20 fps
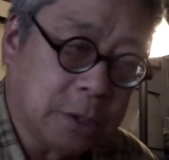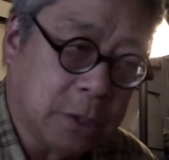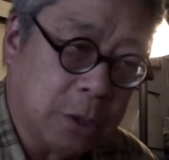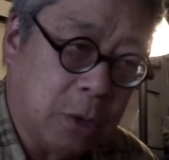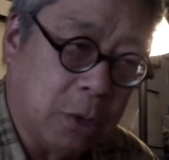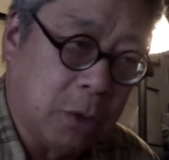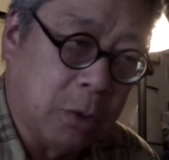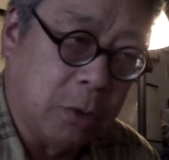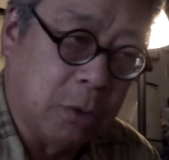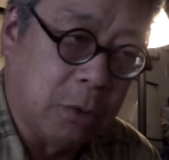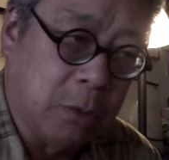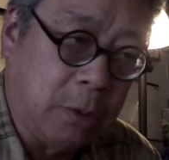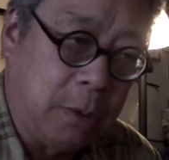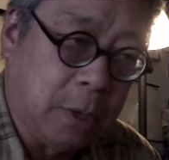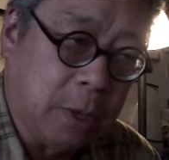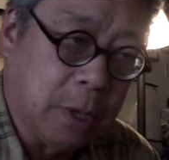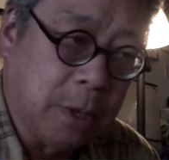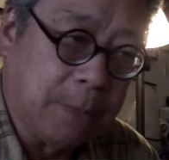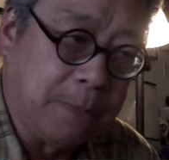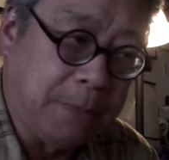So
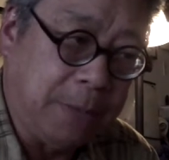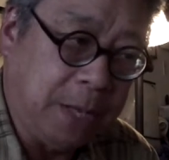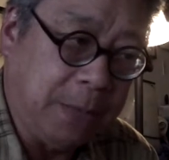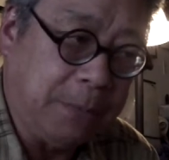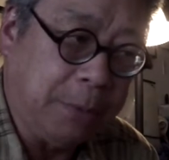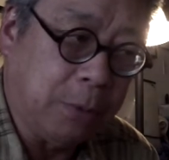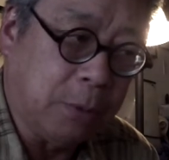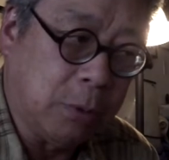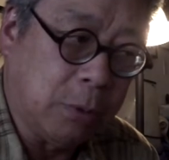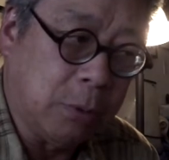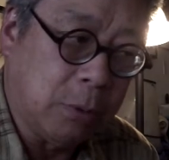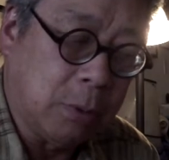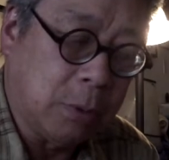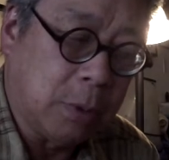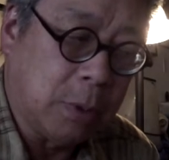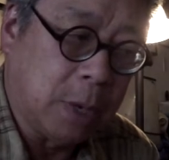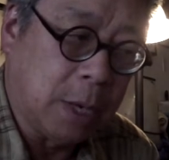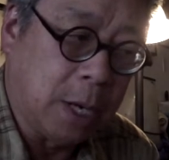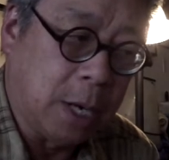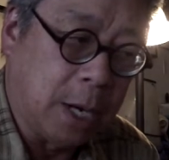people
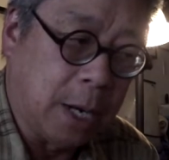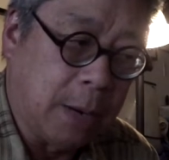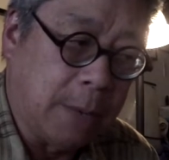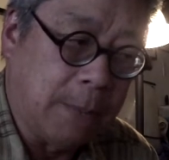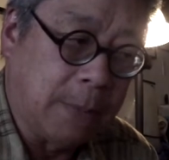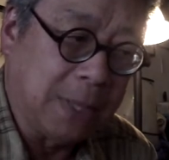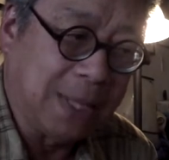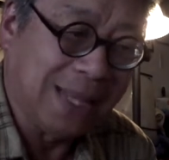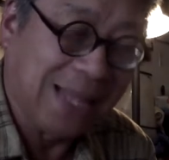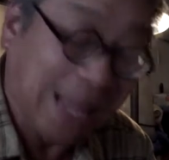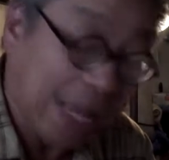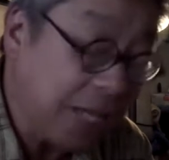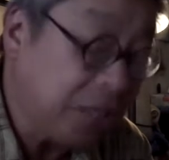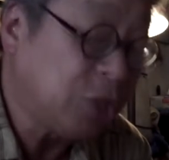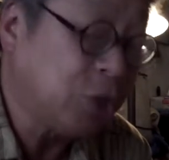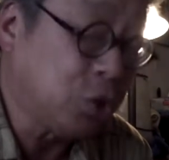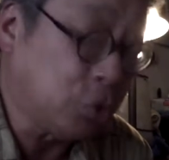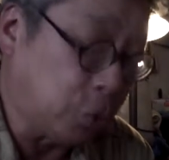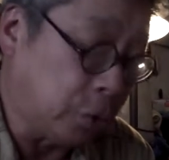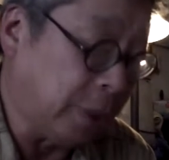um,
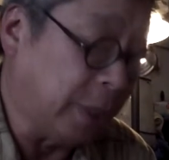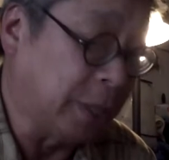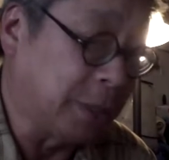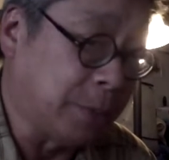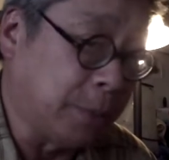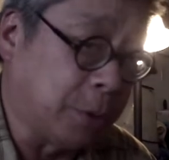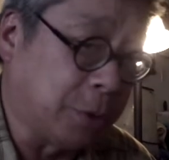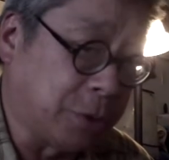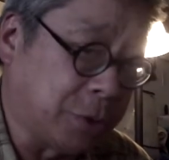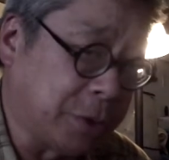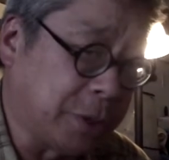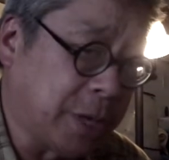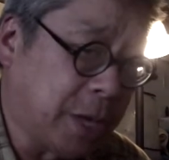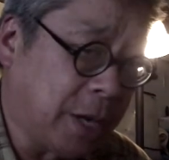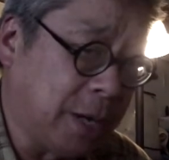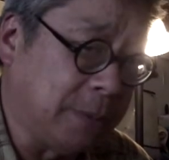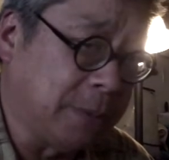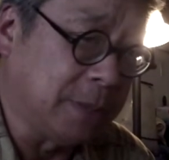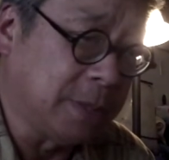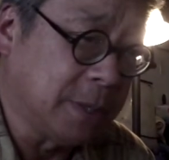like short exposure
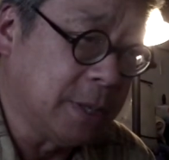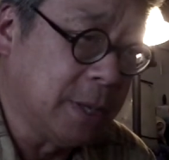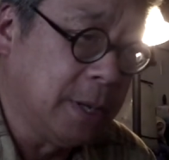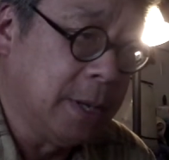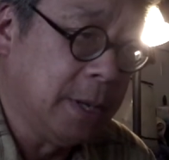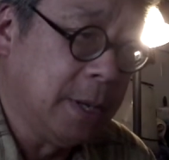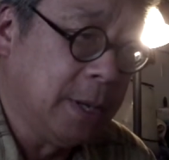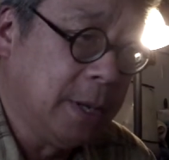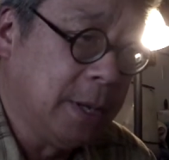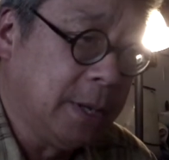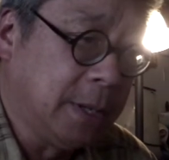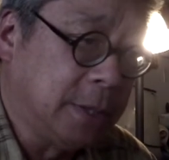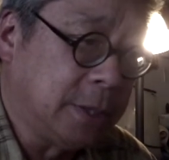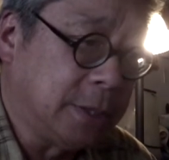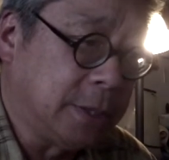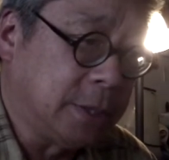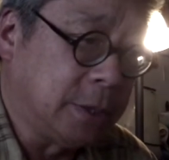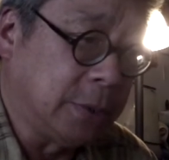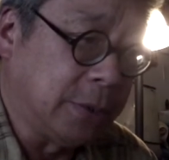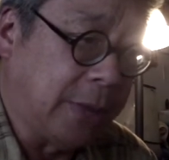times
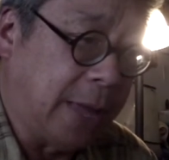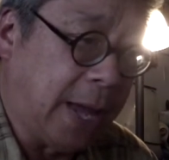so